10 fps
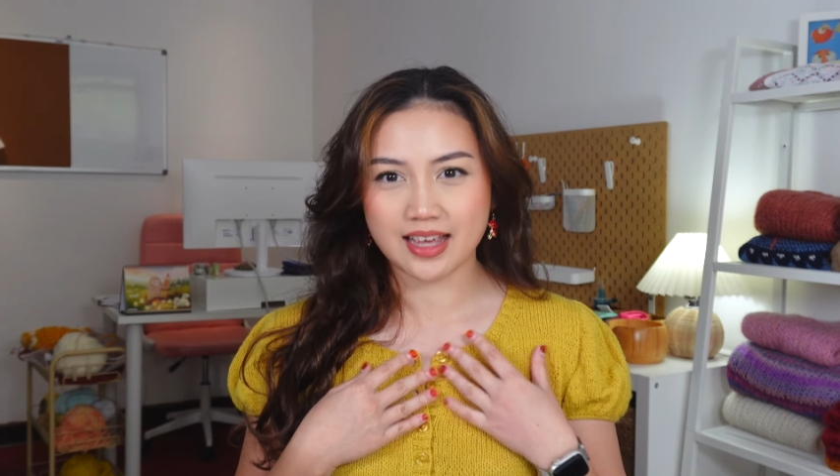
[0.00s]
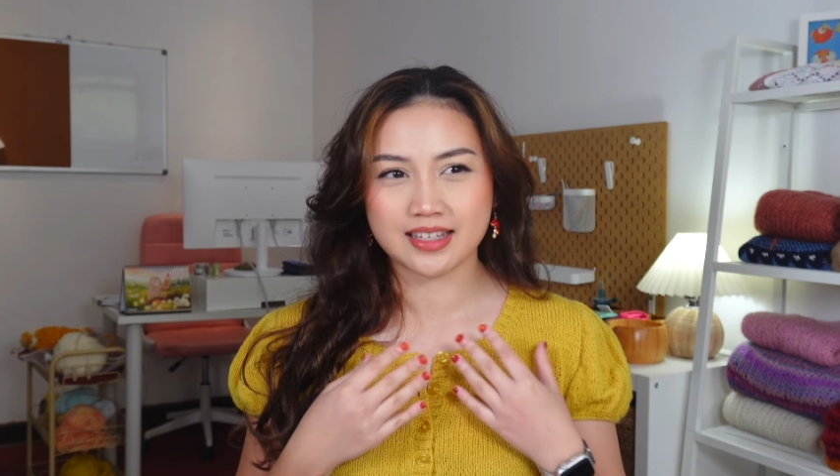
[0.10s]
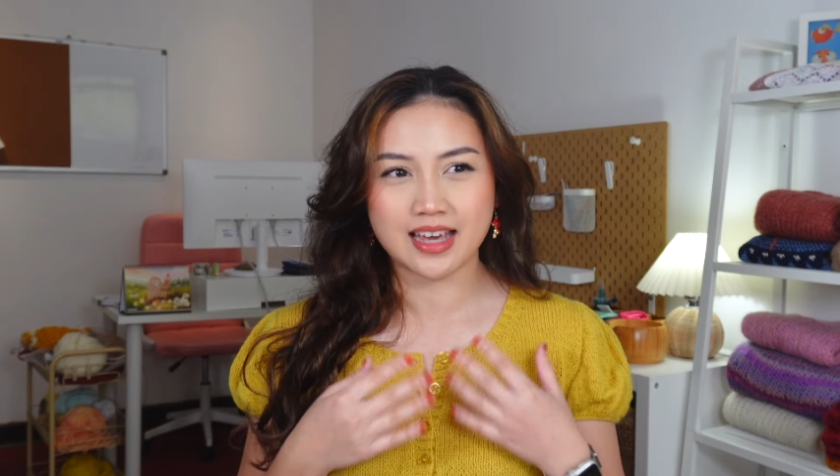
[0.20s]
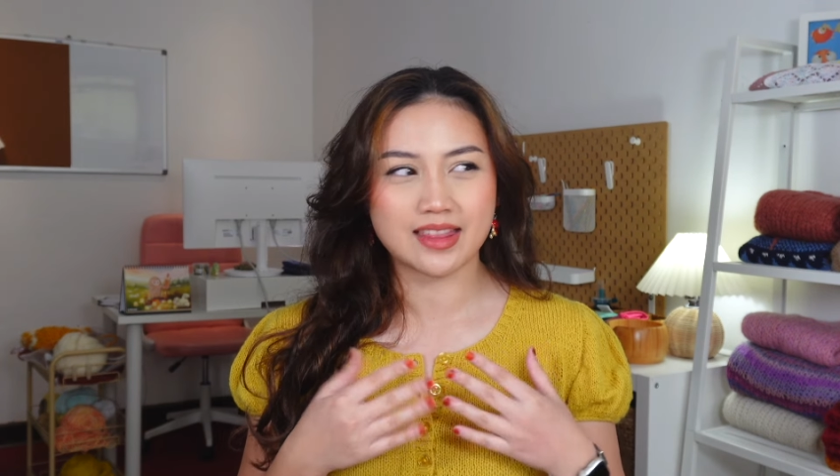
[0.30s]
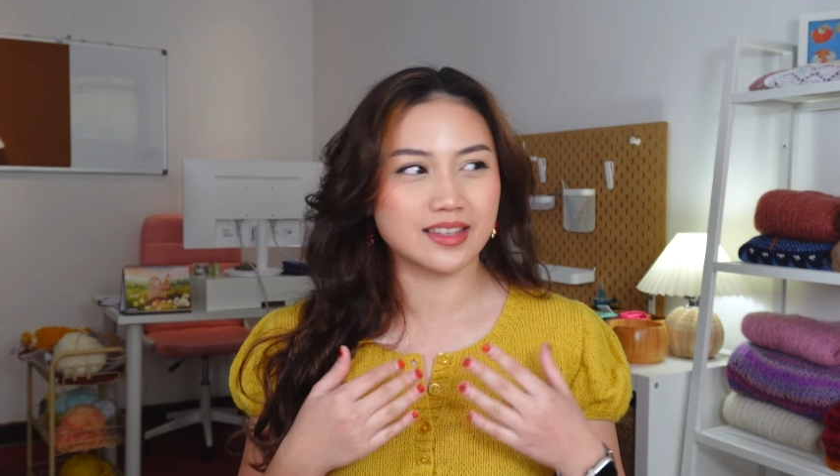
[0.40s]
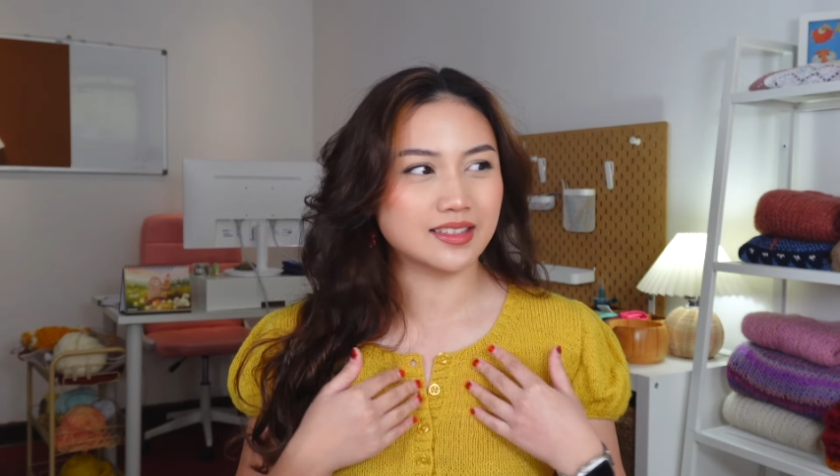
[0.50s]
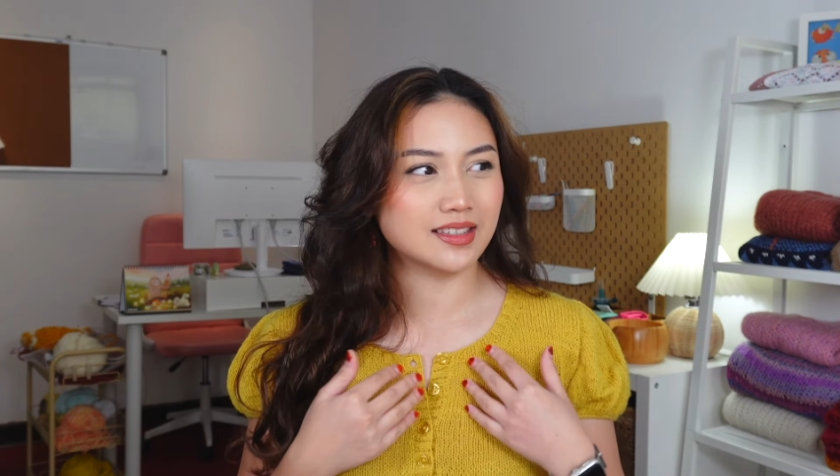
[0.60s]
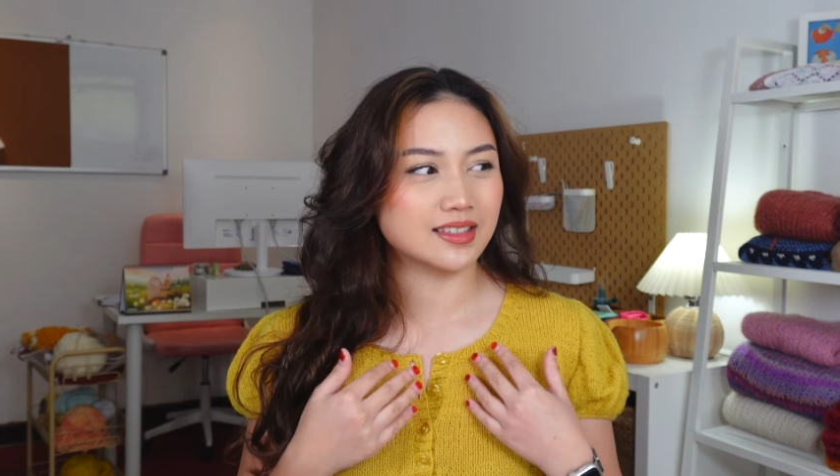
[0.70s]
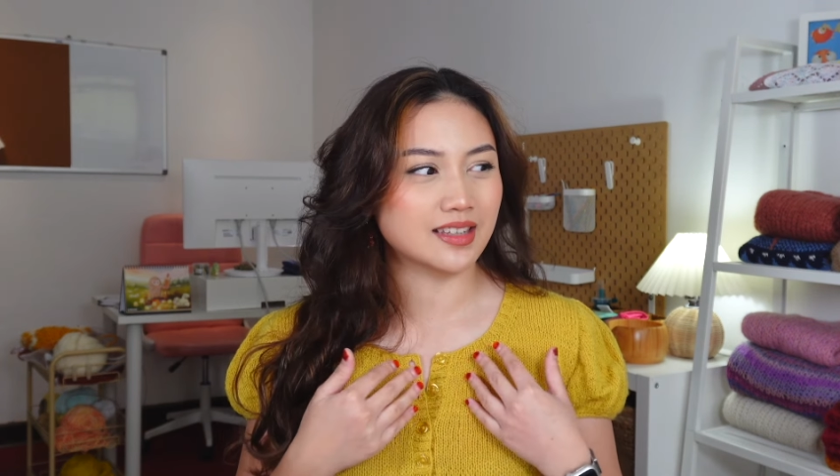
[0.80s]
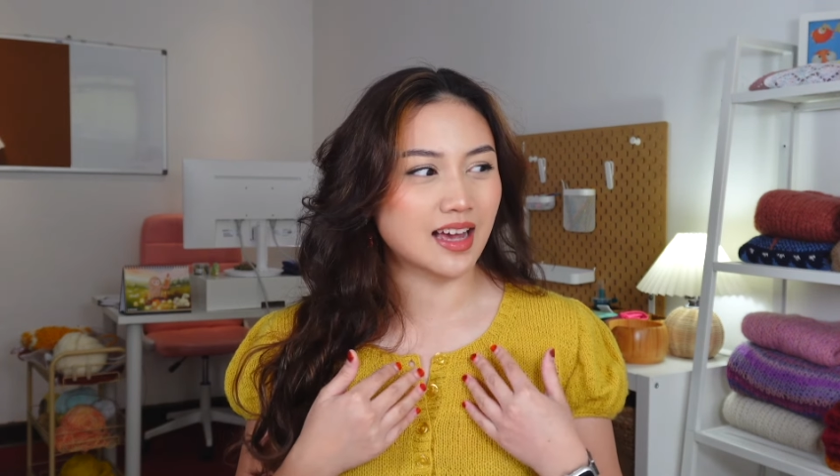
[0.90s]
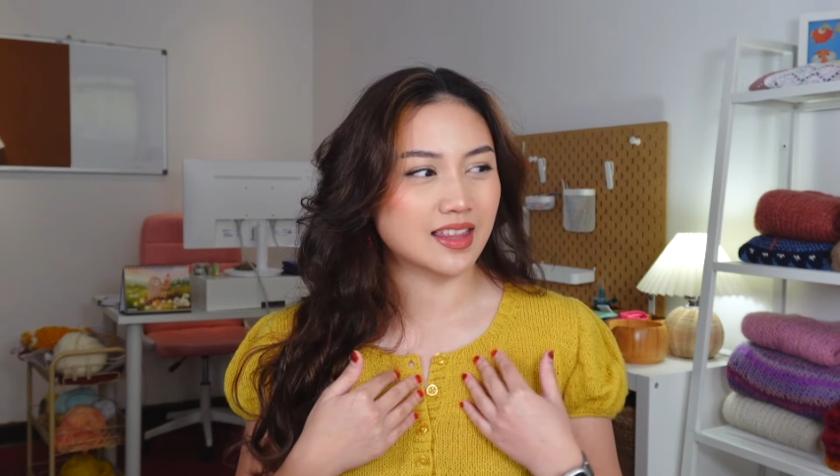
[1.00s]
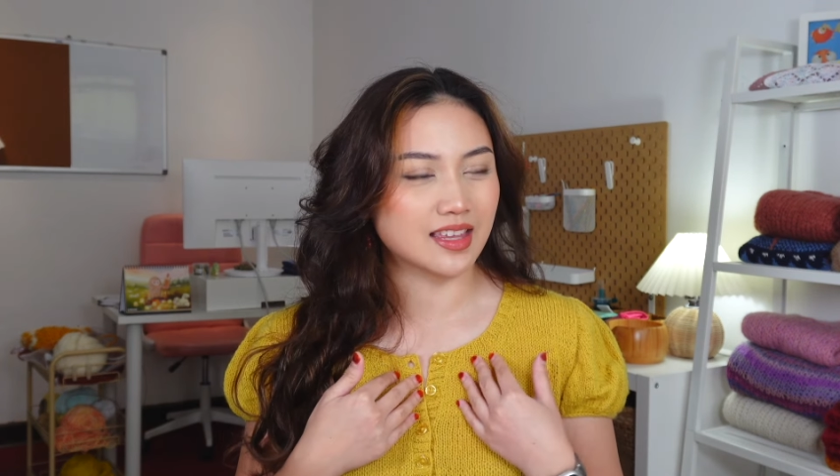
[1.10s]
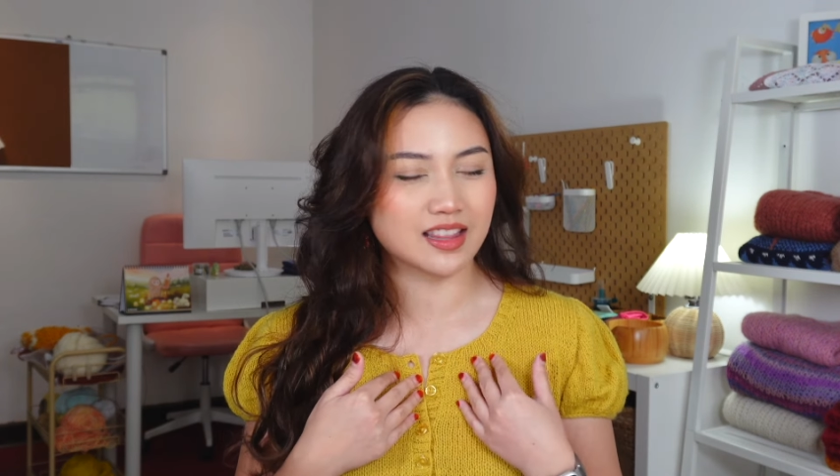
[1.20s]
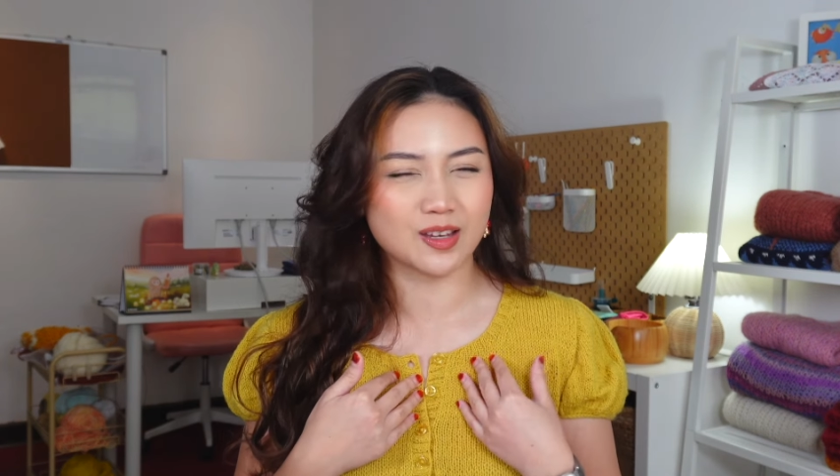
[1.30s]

and yet this is, I think,